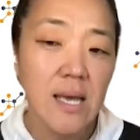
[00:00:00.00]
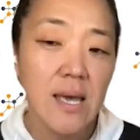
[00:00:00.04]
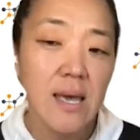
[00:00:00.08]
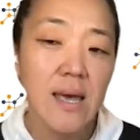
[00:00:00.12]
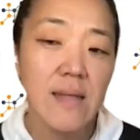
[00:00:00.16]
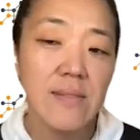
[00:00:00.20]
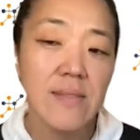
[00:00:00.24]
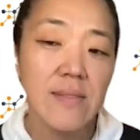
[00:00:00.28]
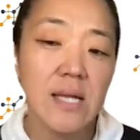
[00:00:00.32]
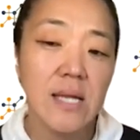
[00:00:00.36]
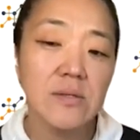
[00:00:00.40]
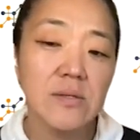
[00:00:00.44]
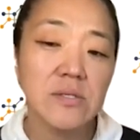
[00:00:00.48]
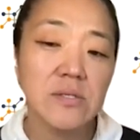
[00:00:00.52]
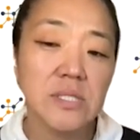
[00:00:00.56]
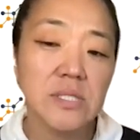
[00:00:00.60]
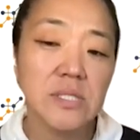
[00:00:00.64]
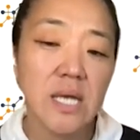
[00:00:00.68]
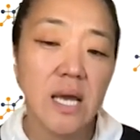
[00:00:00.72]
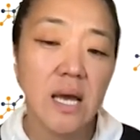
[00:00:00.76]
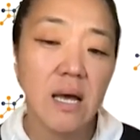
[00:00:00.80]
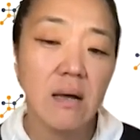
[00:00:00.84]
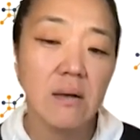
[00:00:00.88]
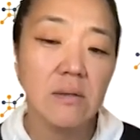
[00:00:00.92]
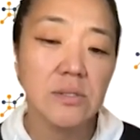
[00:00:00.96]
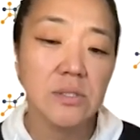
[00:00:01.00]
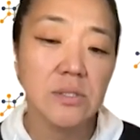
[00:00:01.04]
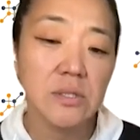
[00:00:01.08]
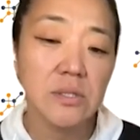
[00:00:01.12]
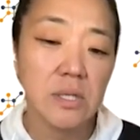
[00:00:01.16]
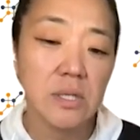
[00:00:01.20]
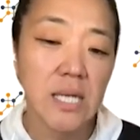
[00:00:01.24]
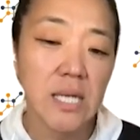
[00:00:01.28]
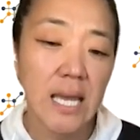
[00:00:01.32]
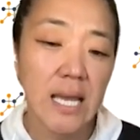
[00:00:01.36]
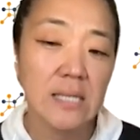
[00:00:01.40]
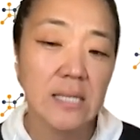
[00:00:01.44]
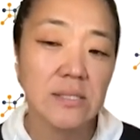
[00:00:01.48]
And then your cells, your
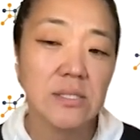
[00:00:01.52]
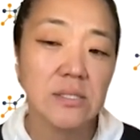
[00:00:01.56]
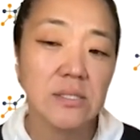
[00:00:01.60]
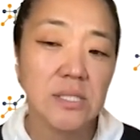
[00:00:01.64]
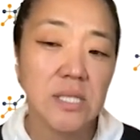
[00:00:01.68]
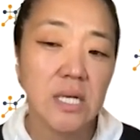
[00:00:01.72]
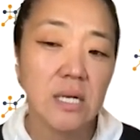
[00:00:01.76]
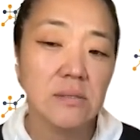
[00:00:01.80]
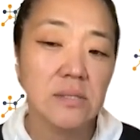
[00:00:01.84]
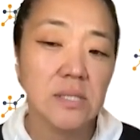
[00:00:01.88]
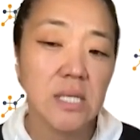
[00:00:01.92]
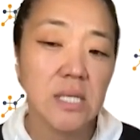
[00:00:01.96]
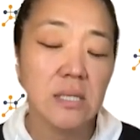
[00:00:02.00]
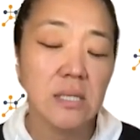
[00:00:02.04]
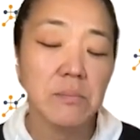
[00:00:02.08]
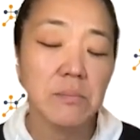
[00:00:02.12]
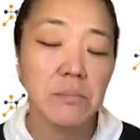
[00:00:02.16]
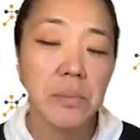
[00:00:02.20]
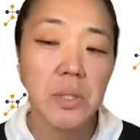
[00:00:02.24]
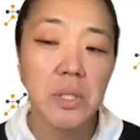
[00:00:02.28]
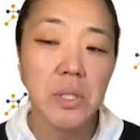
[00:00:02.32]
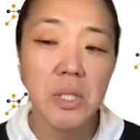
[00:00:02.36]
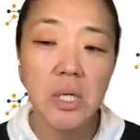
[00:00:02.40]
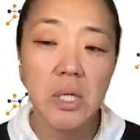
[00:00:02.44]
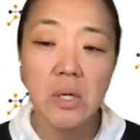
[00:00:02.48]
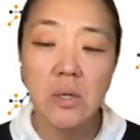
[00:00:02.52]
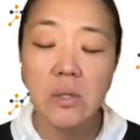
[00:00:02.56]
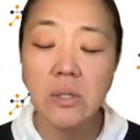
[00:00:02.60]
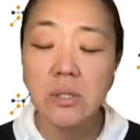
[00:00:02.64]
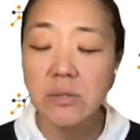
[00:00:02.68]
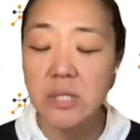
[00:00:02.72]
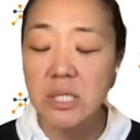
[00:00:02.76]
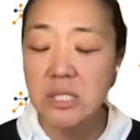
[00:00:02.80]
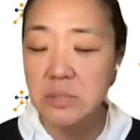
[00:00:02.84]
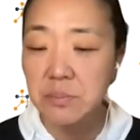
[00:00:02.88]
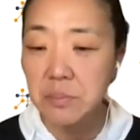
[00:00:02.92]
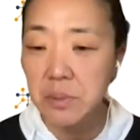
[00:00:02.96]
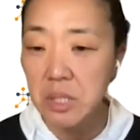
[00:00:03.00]
cancer cells, then implode or
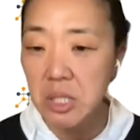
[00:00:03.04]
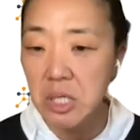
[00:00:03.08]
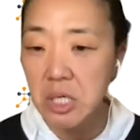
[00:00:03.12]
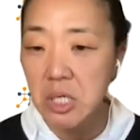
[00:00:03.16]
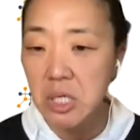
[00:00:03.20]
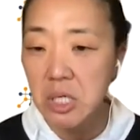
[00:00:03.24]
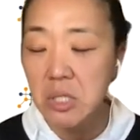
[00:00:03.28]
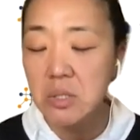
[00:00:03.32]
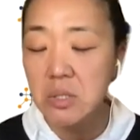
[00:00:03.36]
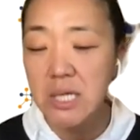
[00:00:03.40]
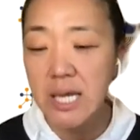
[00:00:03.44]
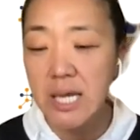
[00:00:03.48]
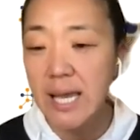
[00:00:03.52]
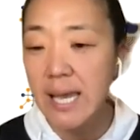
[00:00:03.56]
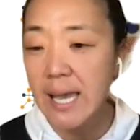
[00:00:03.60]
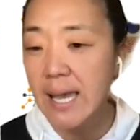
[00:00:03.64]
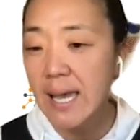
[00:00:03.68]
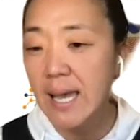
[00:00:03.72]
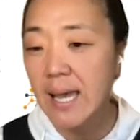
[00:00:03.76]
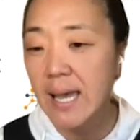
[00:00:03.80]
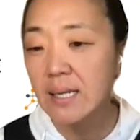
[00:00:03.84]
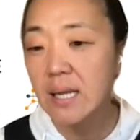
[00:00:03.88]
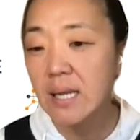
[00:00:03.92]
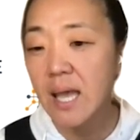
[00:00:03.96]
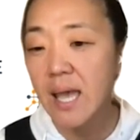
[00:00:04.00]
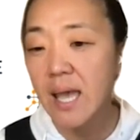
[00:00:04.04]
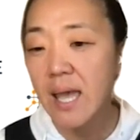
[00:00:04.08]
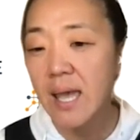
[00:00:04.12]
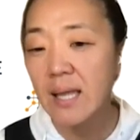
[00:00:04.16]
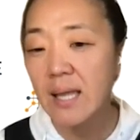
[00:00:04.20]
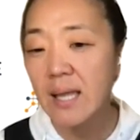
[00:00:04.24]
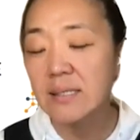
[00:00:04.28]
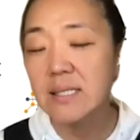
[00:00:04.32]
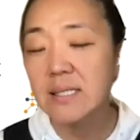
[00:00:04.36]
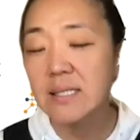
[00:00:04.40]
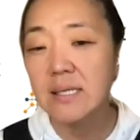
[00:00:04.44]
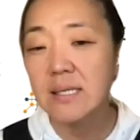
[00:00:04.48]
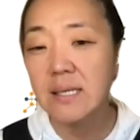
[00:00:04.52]
explode
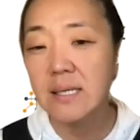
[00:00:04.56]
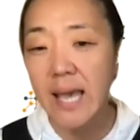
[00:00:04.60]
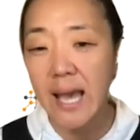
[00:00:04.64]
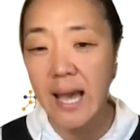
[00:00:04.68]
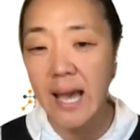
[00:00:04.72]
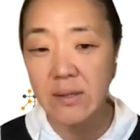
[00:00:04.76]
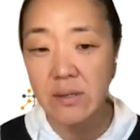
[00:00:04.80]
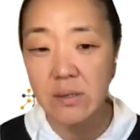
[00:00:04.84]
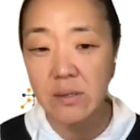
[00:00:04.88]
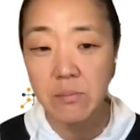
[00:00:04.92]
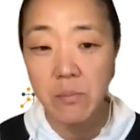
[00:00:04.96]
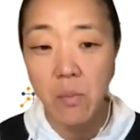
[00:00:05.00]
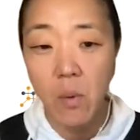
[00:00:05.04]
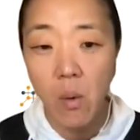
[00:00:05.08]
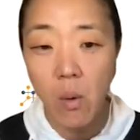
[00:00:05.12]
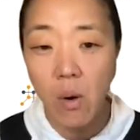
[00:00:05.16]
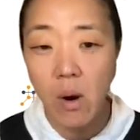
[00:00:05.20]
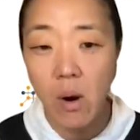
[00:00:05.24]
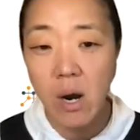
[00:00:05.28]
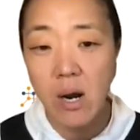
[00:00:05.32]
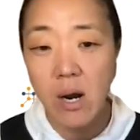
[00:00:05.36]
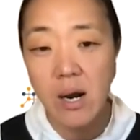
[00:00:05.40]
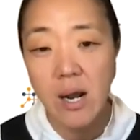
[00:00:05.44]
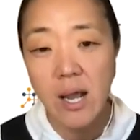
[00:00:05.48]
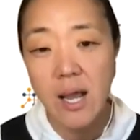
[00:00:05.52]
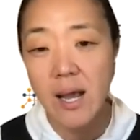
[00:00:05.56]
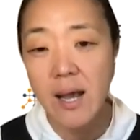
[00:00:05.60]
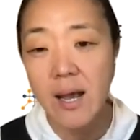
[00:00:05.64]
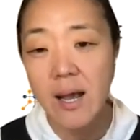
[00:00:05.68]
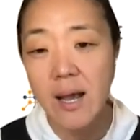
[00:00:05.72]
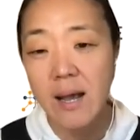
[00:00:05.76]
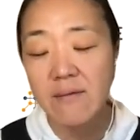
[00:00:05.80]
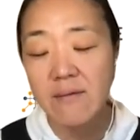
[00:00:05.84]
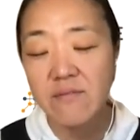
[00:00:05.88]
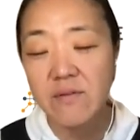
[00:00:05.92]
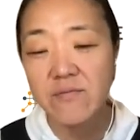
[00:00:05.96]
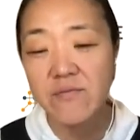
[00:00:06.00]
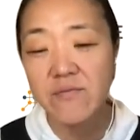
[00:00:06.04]
and gather more
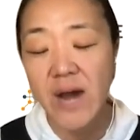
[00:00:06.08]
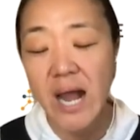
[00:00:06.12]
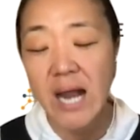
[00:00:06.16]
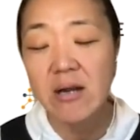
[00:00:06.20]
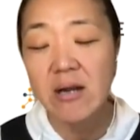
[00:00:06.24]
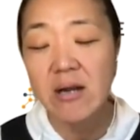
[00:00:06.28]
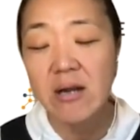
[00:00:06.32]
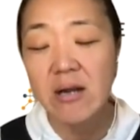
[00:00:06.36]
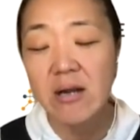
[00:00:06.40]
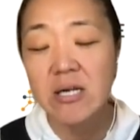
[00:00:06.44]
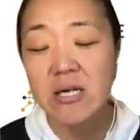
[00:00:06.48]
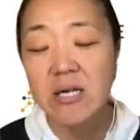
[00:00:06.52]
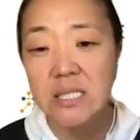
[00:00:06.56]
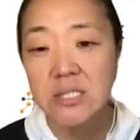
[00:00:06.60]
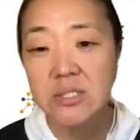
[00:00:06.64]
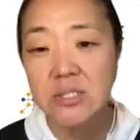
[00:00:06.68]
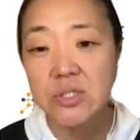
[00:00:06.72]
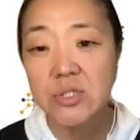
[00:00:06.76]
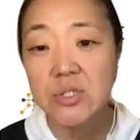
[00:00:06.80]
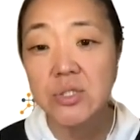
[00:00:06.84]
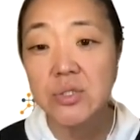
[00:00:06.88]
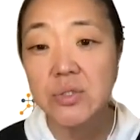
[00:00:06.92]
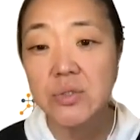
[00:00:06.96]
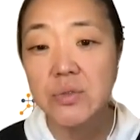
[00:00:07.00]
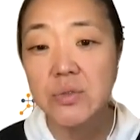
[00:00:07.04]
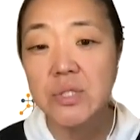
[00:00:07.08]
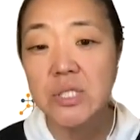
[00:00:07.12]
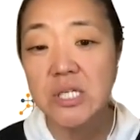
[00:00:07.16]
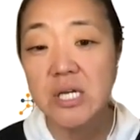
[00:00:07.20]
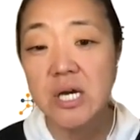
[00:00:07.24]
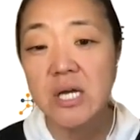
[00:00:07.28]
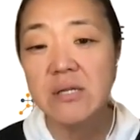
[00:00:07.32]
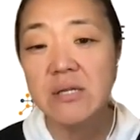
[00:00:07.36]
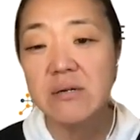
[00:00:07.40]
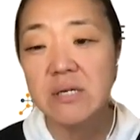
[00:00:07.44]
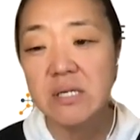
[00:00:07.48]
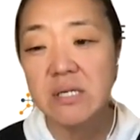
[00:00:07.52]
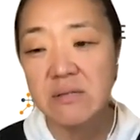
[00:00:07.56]
viruses to the
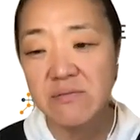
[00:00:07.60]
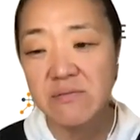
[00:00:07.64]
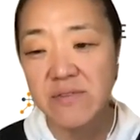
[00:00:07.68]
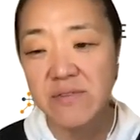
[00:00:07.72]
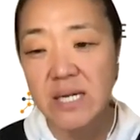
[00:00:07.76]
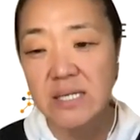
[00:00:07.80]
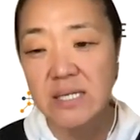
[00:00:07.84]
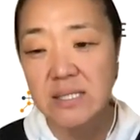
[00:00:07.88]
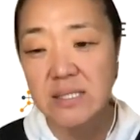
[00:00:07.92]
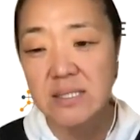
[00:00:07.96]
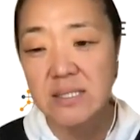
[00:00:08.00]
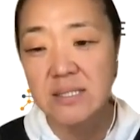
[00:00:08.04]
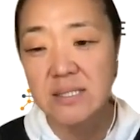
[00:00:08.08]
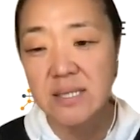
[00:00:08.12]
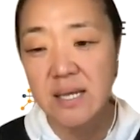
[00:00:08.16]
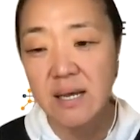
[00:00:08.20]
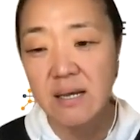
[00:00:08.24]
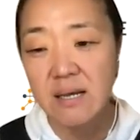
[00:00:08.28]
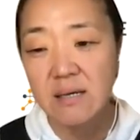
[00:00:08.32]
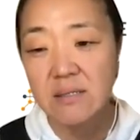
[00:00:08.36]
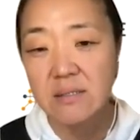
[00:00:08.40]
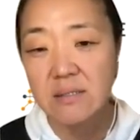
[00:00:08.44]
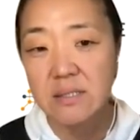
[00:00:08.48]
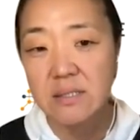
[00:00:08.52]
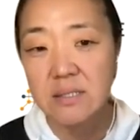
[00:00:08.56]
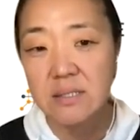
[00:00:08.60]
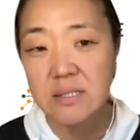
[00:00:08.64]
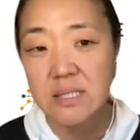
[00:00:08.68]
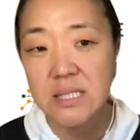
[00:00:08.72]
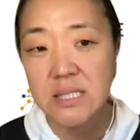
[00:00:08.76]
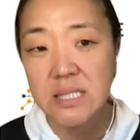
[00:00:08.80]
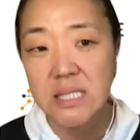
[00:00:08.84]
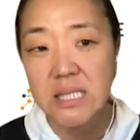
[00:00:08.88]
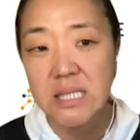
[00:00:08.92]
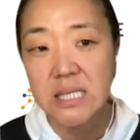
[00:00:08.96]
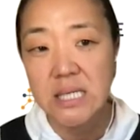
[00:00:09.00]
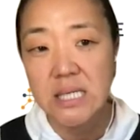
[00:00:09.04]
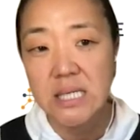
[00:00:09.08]
other infected cells.
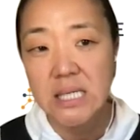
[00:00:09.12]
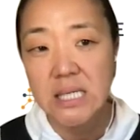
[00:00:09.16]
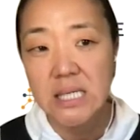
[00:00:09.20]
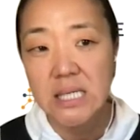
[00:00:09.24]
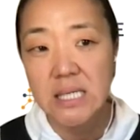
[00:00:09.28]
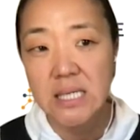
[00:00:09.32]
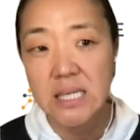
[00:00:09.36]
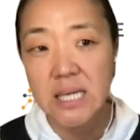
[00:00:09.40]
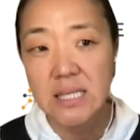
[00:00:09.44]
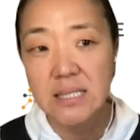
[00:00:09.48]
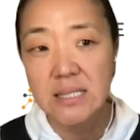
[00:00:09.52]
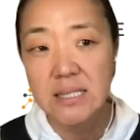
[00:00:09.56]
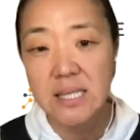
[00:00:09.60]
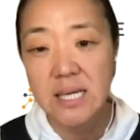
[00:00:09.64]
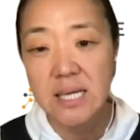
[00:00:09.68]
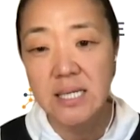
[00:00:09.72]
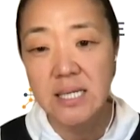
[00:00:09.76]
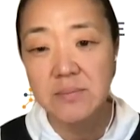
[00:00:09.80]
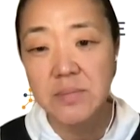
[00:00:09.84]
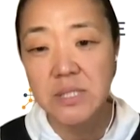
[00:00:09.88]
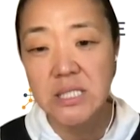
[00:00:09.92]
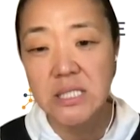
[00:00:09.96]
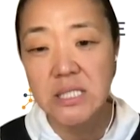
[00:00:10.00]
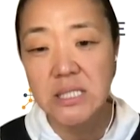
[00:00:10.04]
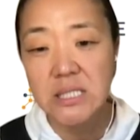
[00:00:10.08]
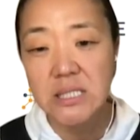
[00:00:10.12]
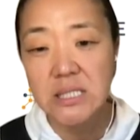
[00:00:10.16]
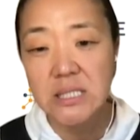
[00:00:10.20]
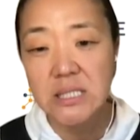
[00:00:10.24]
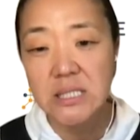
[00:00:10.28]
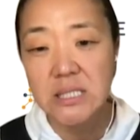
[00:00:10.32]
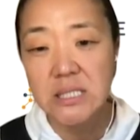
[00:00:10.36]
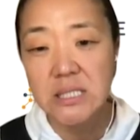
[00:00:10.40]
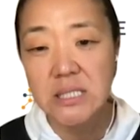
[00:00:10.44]
Next slide, please.